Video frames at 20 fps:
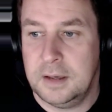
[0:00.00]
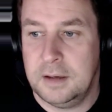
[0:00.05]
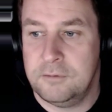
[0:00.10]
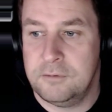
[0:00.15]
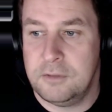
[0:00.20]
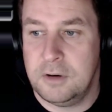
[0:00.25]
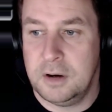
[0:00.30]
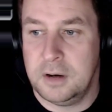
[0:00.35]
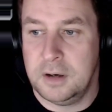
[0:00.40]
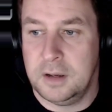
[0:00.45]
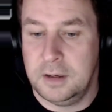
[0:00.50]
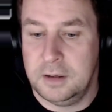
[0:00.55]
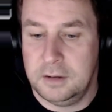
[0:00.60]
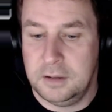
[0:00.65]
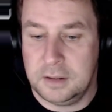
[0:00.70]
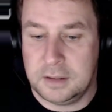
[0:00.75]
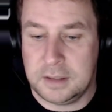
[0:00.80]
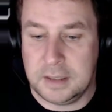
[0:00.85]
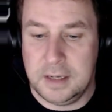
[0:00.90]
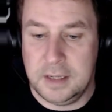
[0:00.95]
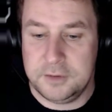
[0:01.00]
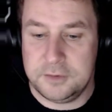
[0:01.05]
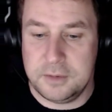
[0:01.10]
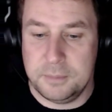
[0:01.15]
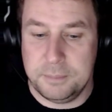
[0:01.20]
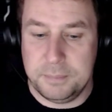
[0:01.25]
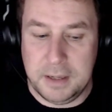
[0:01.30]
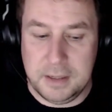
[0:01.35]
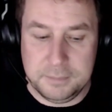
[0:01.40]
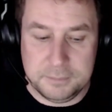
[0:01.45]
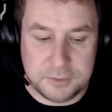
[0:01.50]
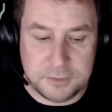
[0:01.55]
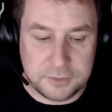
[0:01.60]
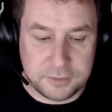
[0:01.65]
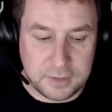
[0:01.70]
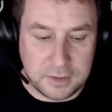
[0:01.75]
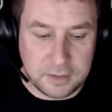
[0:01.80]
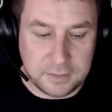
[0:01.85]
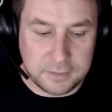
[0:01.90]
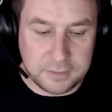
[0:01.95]
and run it. Okay, there's the beat to
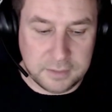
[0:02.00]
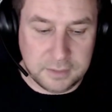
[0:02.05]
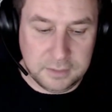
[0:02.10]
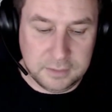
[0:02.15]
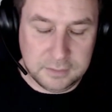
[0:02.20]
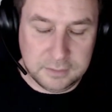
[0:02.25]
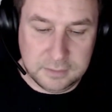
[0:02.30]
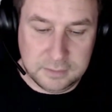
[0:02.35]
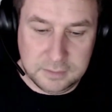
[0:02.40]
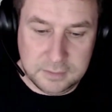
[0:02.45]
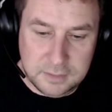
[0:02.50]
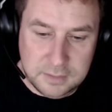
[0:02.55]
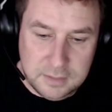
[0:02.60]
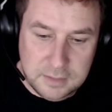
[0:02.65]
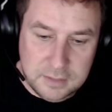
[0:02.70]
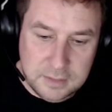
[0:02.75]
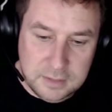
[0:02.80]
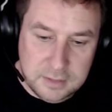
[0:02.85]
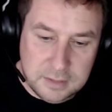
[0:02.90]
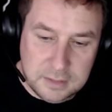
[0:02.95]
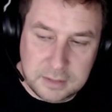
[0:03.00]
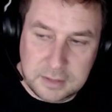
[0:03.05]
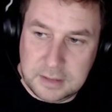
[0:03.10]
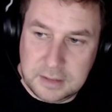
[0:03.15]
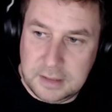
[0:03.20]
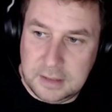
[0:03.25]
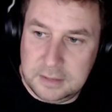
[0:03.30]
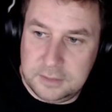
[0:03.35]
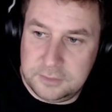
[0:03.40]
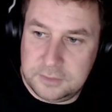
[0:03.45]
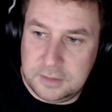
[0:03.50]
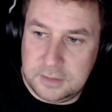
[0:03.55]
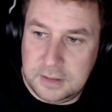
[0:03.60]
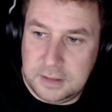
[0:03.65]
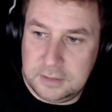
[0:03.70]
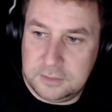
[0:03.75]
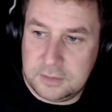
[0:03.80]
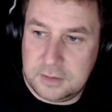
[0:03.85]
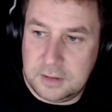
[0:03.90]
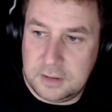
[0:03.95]
start the... Okay, so
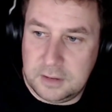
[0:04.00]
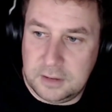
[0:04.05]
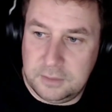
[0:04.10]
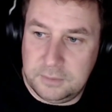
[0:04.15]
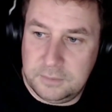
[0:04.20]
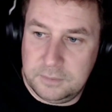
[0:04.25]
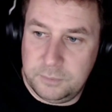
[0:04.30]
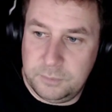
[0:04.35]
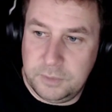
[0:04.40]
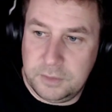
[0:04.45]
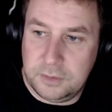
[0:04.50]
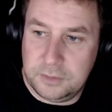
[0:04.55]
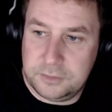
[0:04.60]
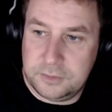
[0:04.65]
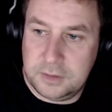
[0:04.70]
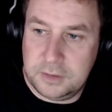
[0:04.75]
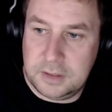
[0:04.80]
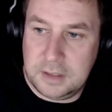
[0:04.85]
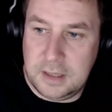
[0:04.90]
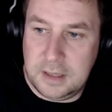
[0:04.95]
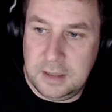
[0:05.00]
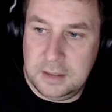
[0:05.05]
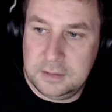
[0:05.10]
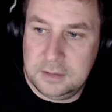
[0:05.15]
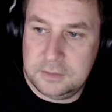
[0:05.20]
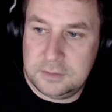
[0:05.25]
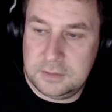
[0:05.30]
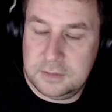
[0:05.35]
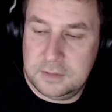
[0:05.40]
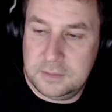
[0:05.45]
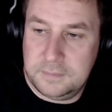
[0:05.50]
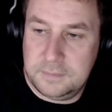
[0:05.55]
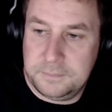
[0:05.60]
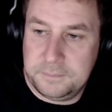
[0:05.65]
let's go. We've got to get